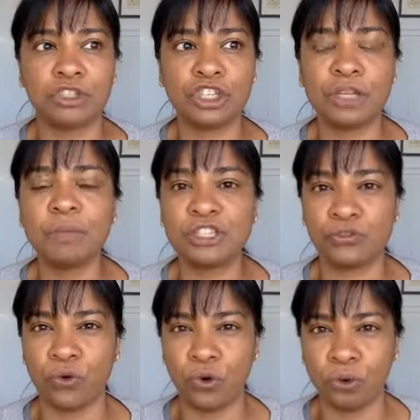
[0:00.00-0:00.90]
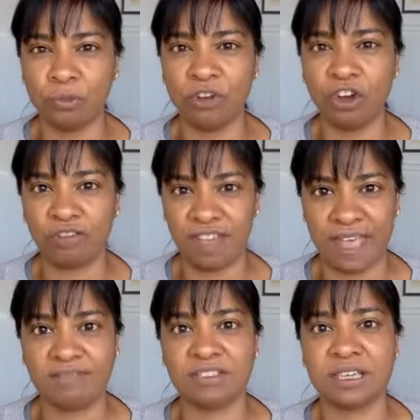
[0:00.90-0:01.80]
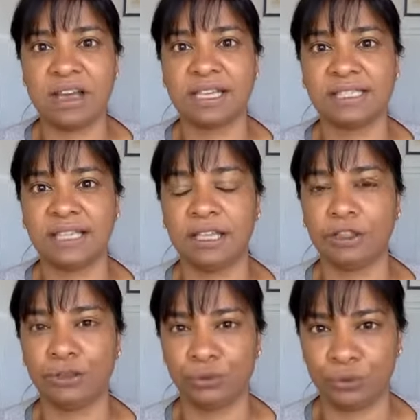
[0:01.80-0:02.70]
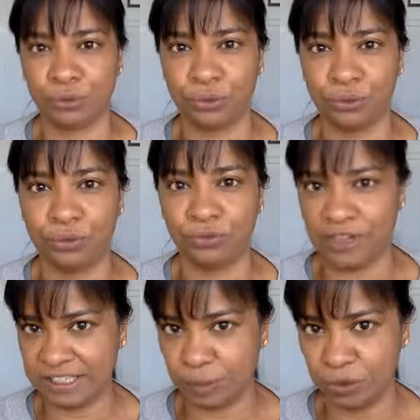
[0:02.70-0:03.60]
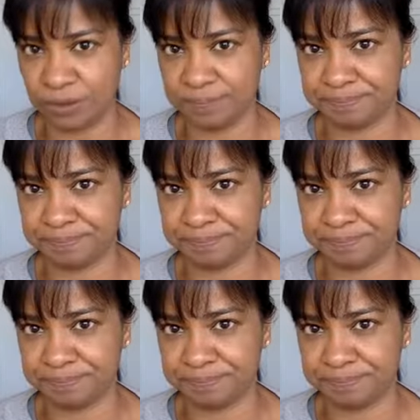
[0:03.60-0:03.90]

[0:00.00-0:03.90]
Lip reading: cheapest form of advertising through Facebook.